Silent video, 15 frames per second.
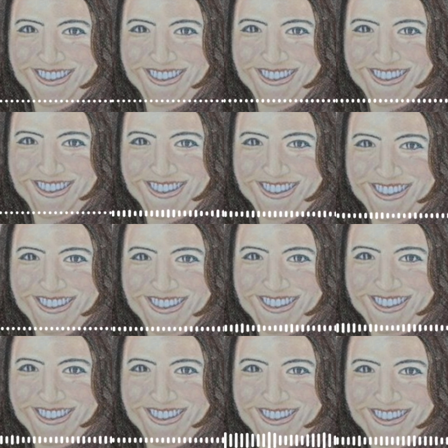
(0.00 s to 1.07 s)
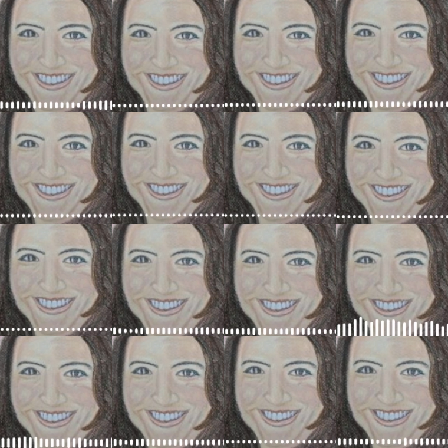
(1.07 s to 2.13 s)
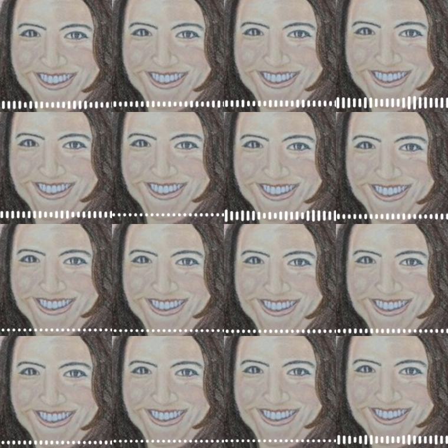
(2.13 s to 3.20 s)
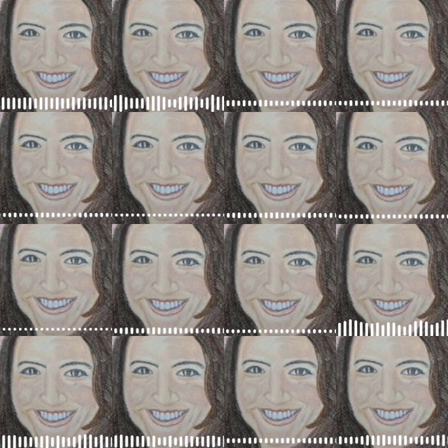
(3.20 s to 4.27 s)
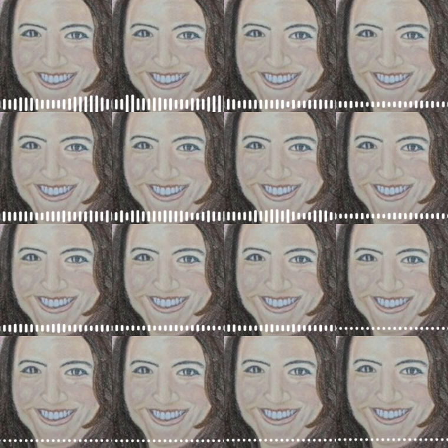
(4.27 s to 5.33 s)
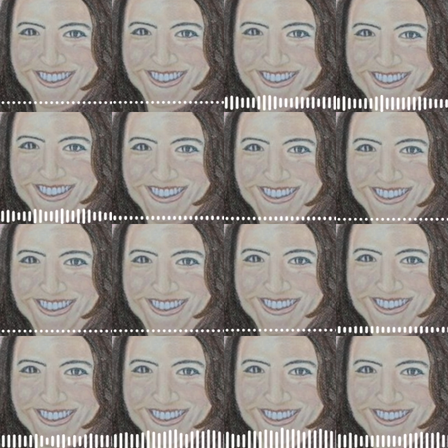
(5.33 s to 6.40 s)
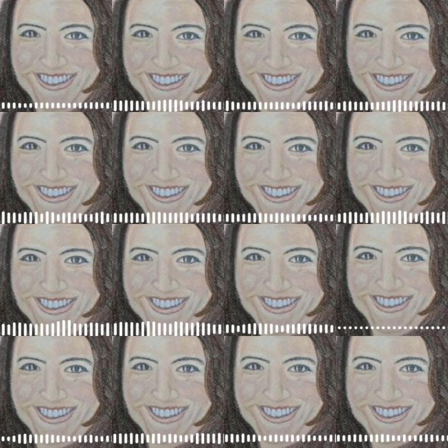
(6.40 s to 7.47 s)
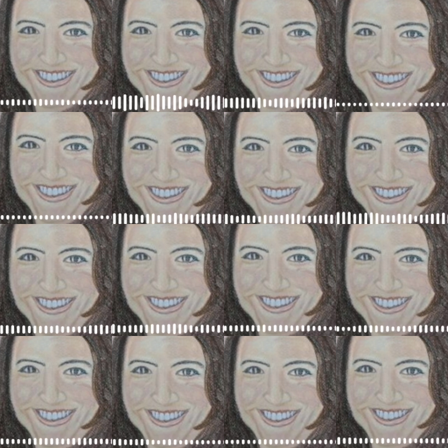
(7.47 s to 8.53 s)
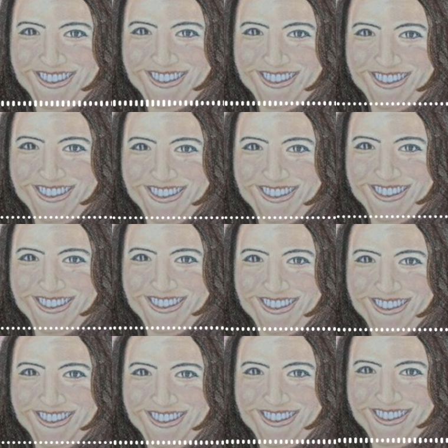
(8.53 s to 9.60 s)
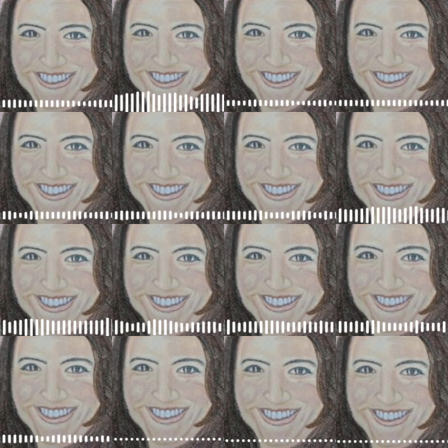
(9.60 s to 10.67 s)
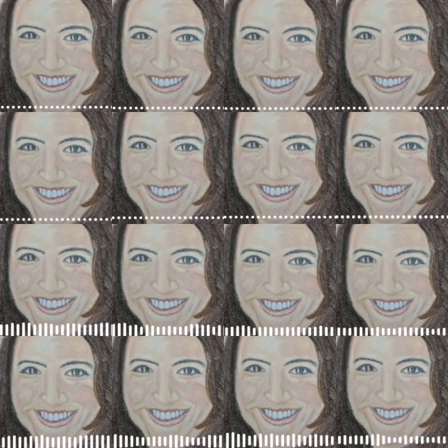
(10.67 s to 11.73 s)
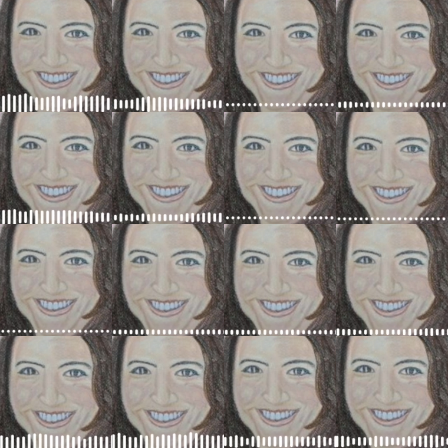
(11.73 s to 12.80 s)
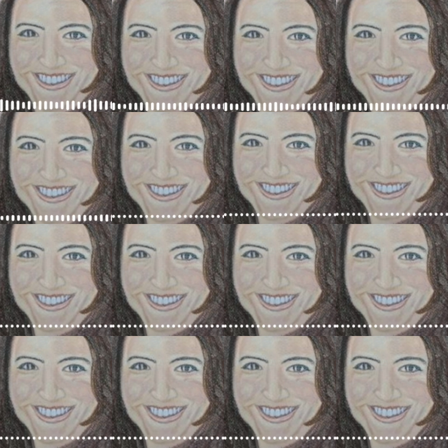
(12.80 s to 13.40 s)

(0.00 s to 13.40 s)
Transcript: what do I want to call it? musky, musky scent. Um, you can inhale this and imagine yourself attracting money to you, attracting money any way you want to through